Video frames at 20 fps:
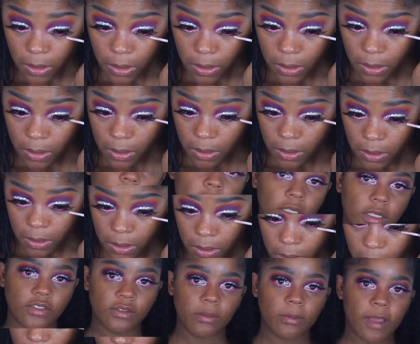So I'm going to go in
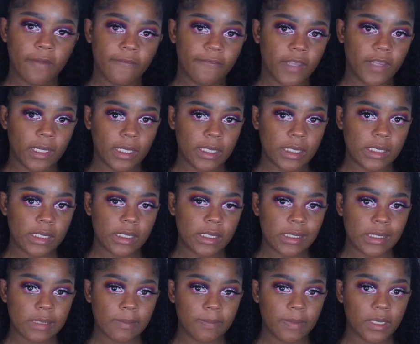and do my face,
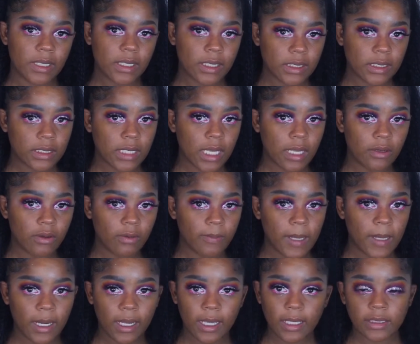because I know
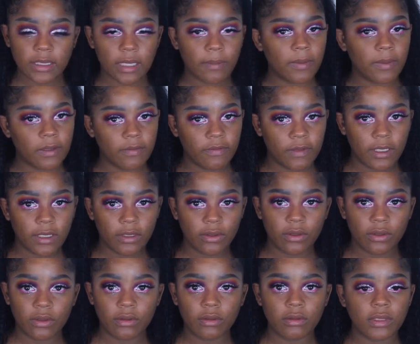my last couple of
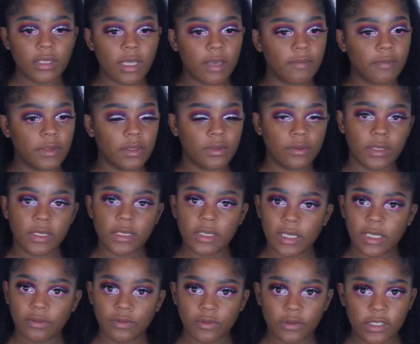videos I've been doing the
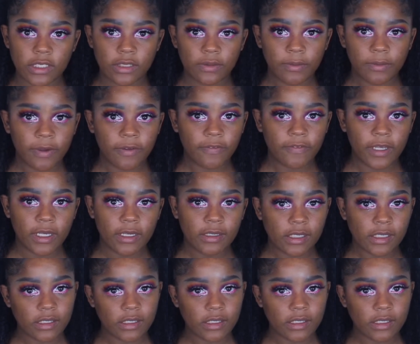same routine with my face.